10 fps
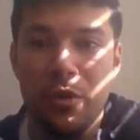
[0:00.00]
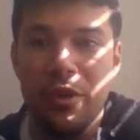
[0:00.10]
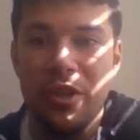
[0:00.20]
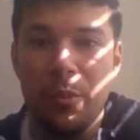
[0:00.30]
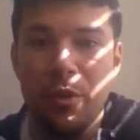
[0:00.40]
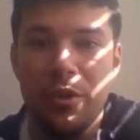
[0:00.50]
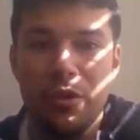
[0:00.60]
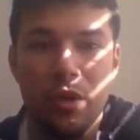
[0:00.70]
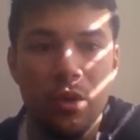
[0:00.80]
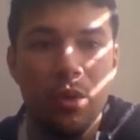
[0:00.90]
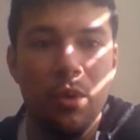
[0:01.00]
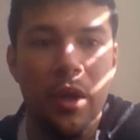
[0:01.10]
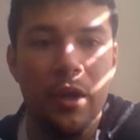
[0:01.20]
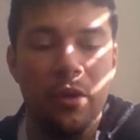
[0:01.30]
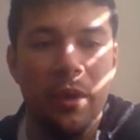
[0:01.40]
You'll end up with 2
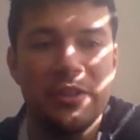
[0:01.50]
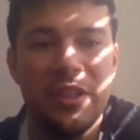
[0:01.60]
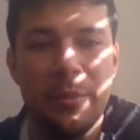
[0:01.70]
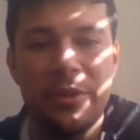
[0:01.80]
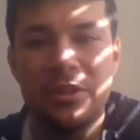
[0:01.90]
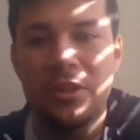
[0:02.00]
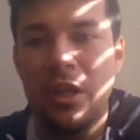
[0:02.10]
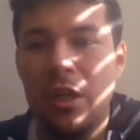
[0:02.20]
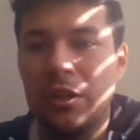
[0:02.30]
incorrect statements.